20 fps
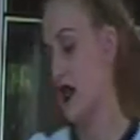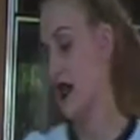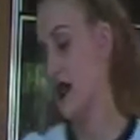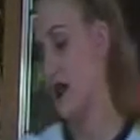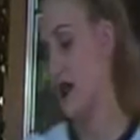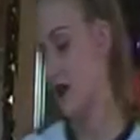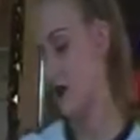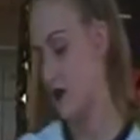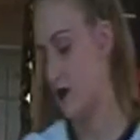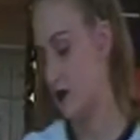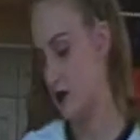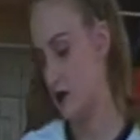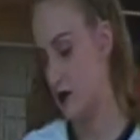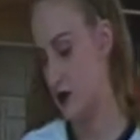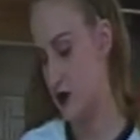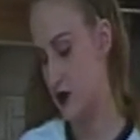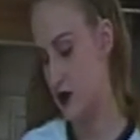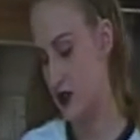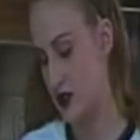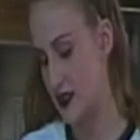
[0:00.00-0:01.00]
Now,
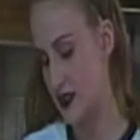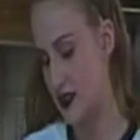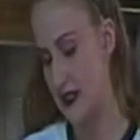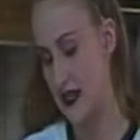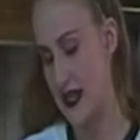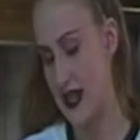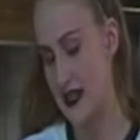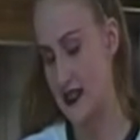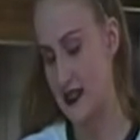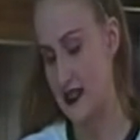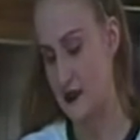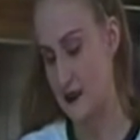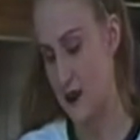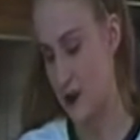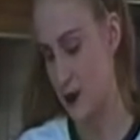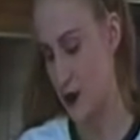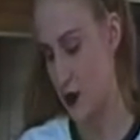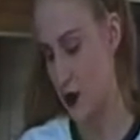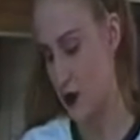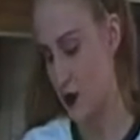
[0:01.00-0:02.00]
just in case
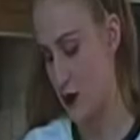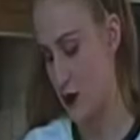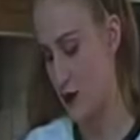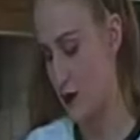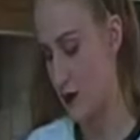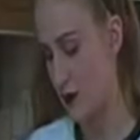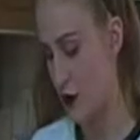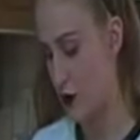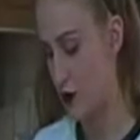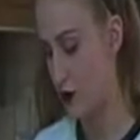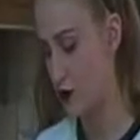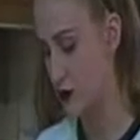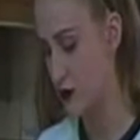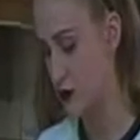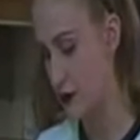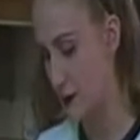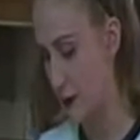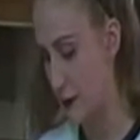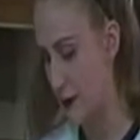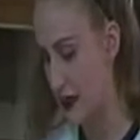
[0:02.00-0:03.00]
people don't know what fold
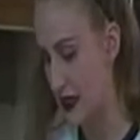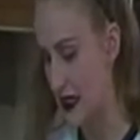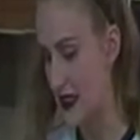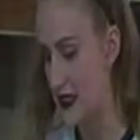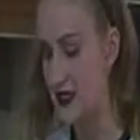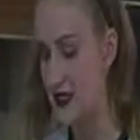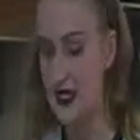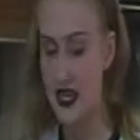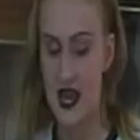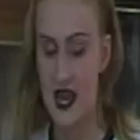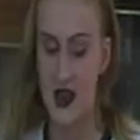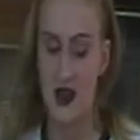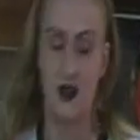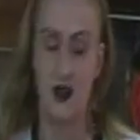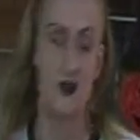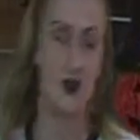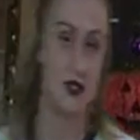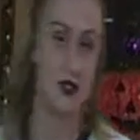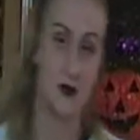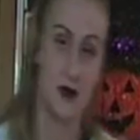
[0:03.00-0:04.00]
means,
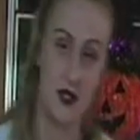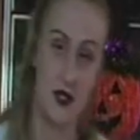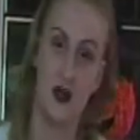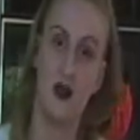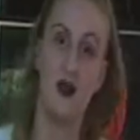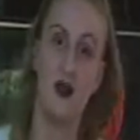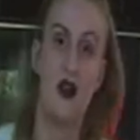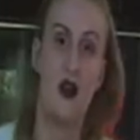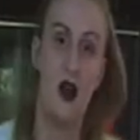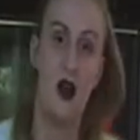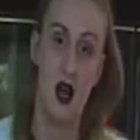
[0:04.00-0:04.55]
and trust me,